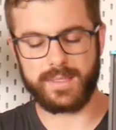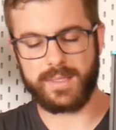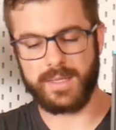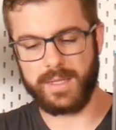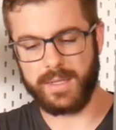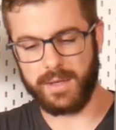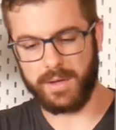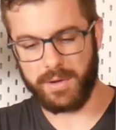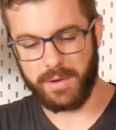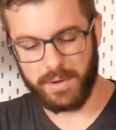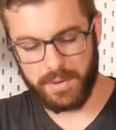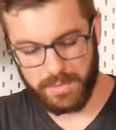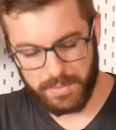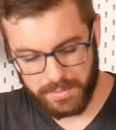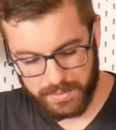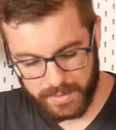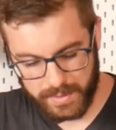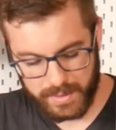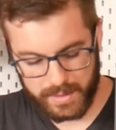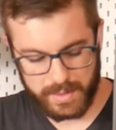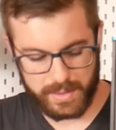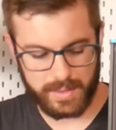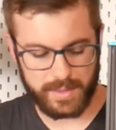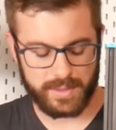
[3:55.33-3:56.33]
is the
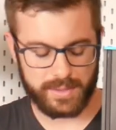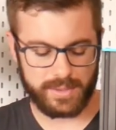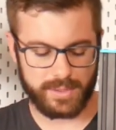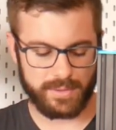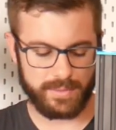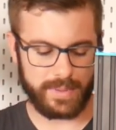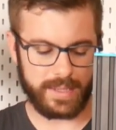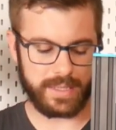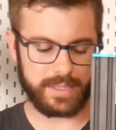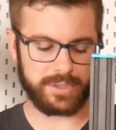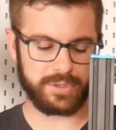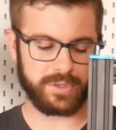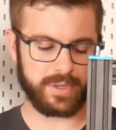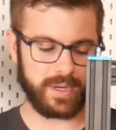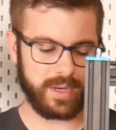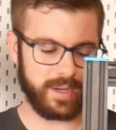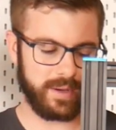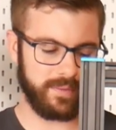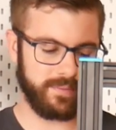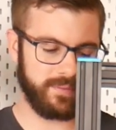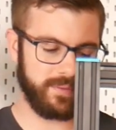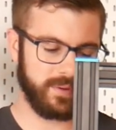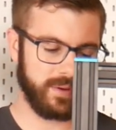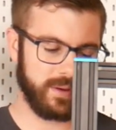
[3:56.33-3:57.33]
only direct
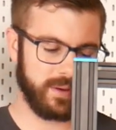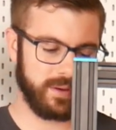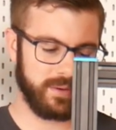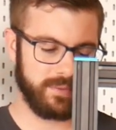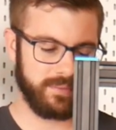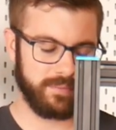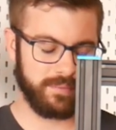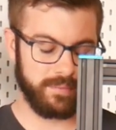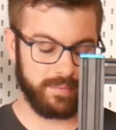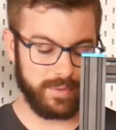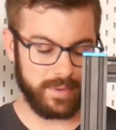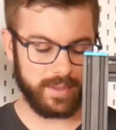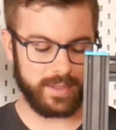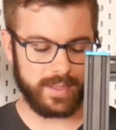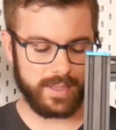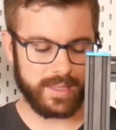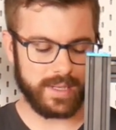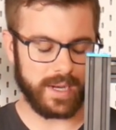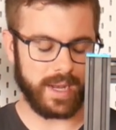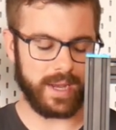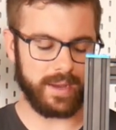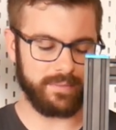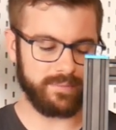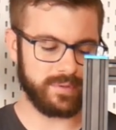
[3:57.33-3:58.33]
drive really
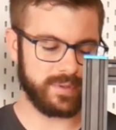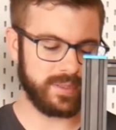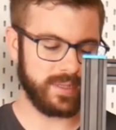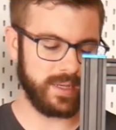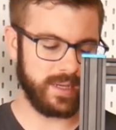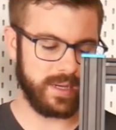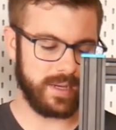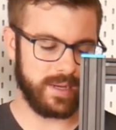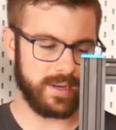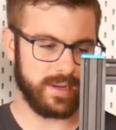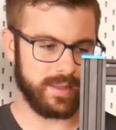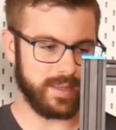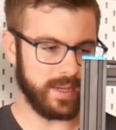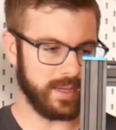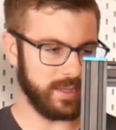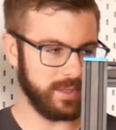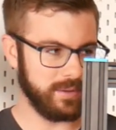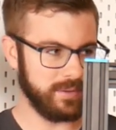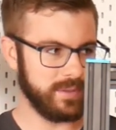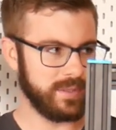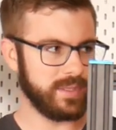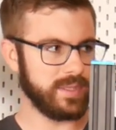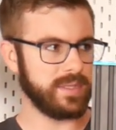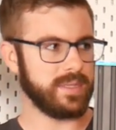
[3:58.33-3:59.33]
that I've seen that
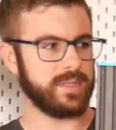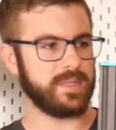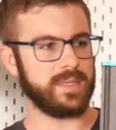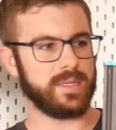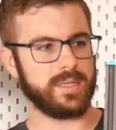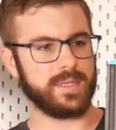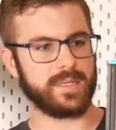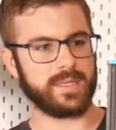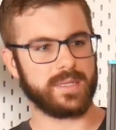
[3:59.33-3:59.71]
uses